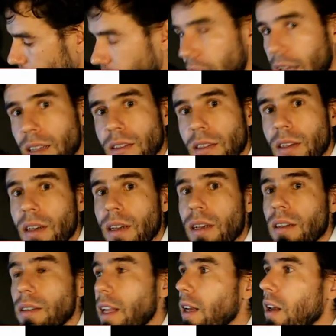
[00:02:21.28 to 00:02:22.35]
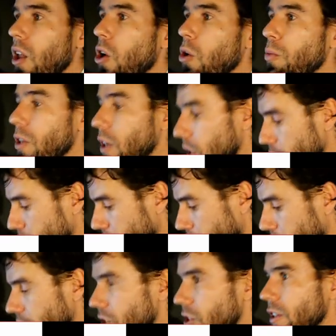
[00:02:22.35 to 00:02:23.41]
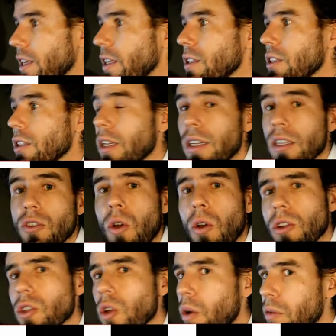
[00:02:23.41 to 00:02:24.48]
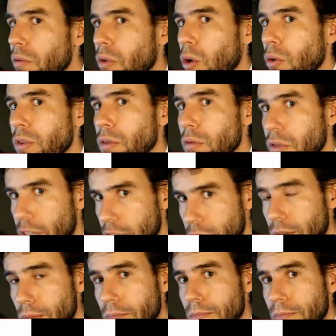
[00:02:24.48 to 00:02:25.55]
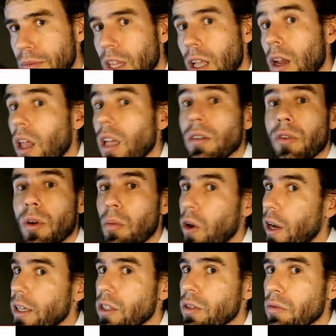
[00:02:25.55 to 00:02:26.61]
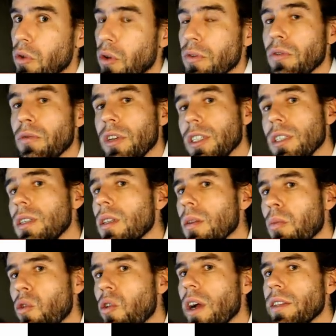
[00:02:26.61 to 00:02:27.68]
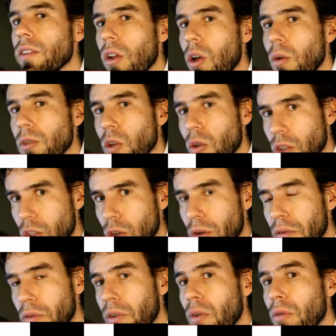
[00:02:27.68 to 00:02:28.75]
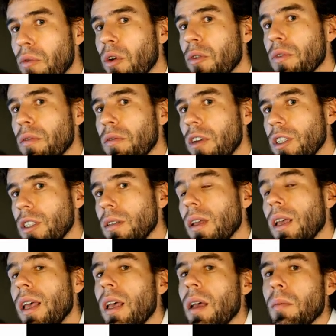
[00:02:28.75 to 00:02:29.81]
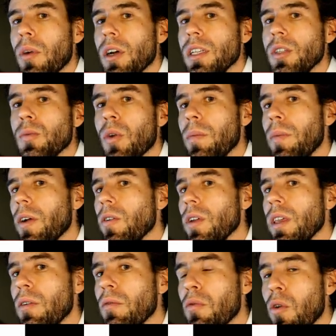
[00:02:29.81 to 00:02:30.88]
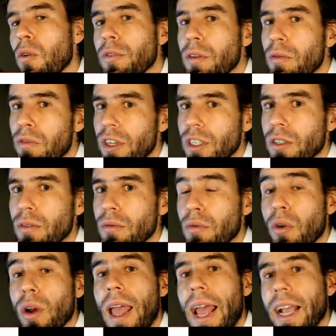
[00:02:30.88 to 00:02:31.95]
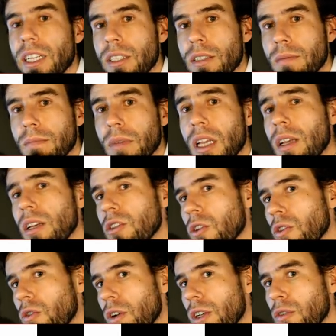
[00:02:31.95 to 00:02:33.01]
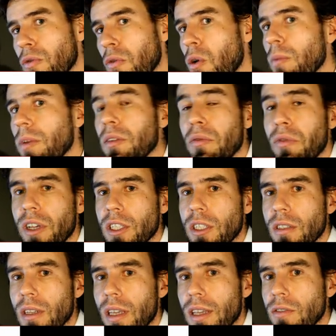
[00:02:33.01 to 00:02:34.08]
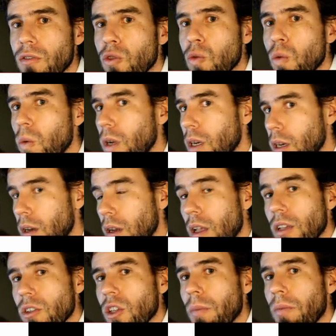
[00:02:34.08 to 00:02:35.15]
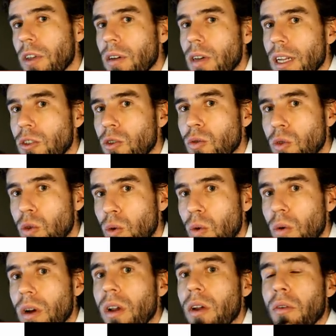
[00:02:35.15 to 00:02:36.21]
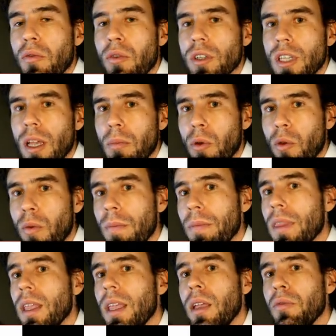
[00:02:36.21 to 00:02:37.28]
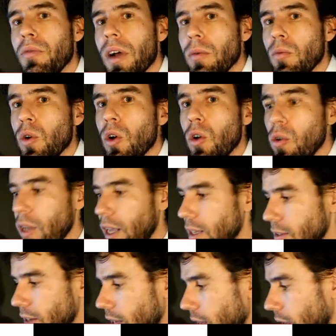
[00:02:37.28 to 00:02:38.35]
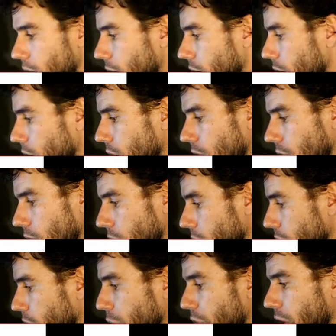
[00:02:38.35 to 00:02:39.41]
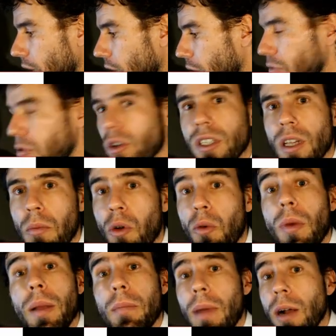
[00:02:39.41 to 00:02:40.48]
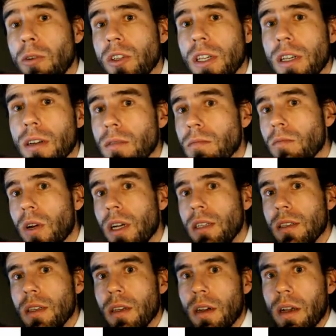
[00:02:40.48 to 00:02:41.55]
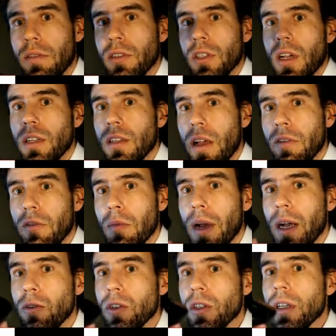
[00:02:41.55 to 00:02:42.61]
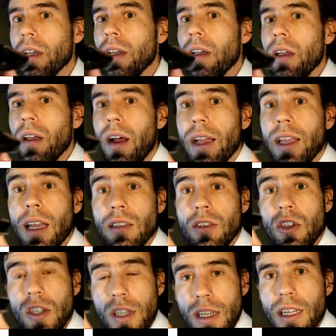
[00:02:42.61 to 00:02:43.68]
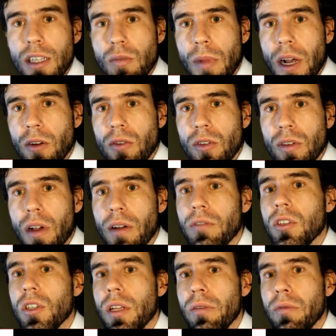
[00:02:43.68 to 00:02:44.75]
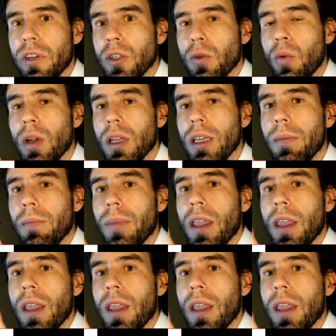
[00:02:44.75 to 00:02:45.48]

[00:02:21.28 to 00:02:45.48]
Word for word: And uh, that lobe does various things. It is also involved in vision. A lot of our brain is involved in vision, and the parietal lobe is also involved in vision, but it's primarily involved in vision for action. So transforming vision into an, something that you do. For example, if I would look at a, uh, uh, if I have, for example, my mouse here, right? Here I have a mouse. I can see this mouse, obviously, visually.